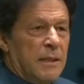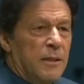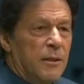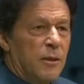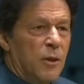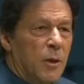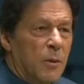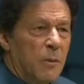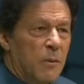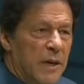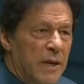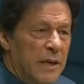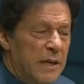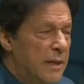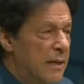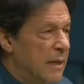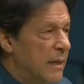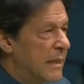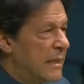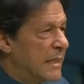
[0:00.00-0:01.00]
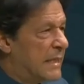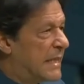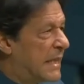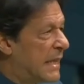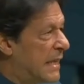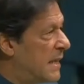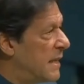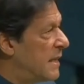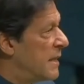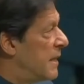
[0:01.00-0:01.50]
No one
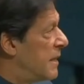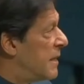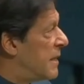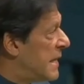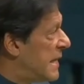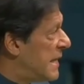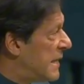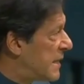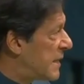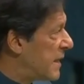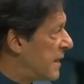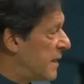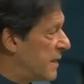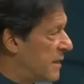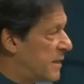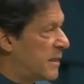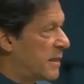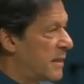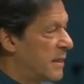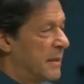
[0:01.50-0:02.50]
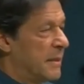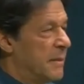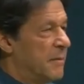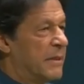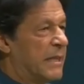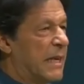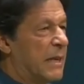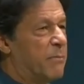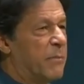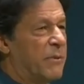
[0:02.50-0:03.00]
did research
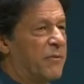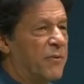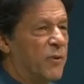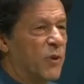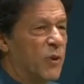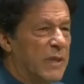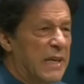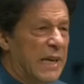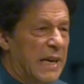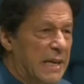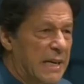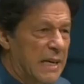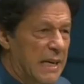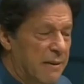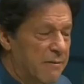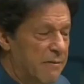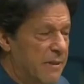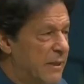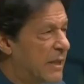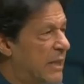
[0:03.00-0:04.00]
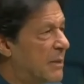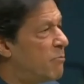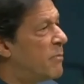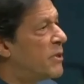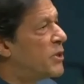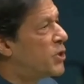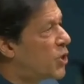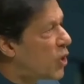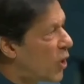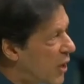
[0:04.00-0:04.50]
that before 9/11, the
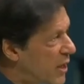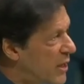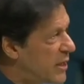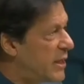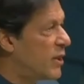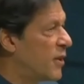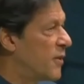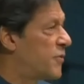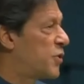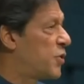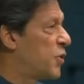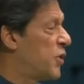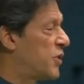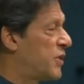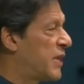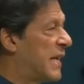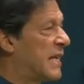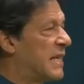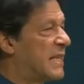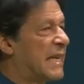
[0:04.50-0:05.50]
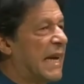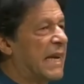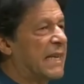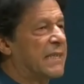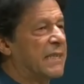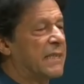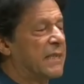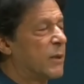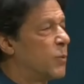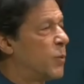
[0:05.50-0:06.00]
majority of suicide
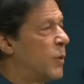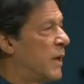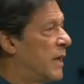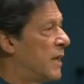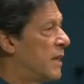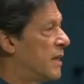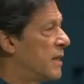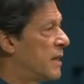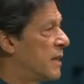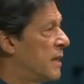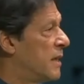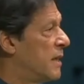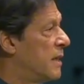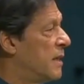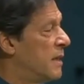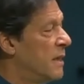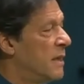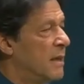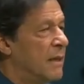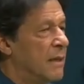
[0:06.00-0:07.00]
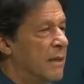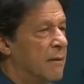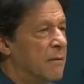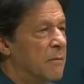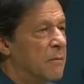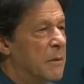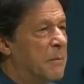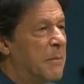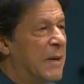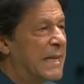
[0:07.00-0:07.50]
attacks in the world
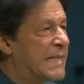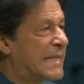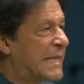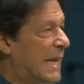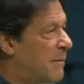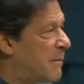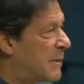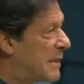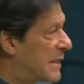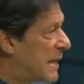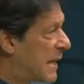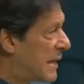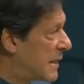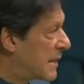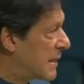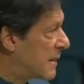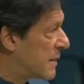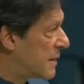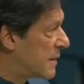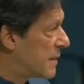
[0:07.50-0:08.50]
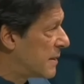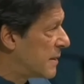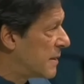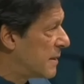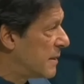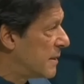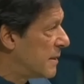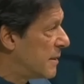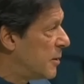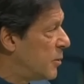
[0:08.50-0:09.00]
were by Tamil tigers,
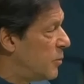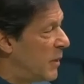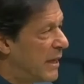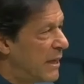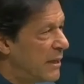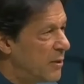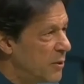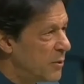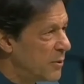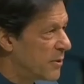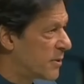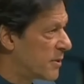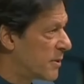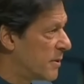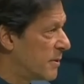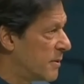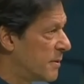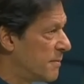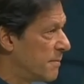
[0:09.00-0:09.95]
who were Hindus.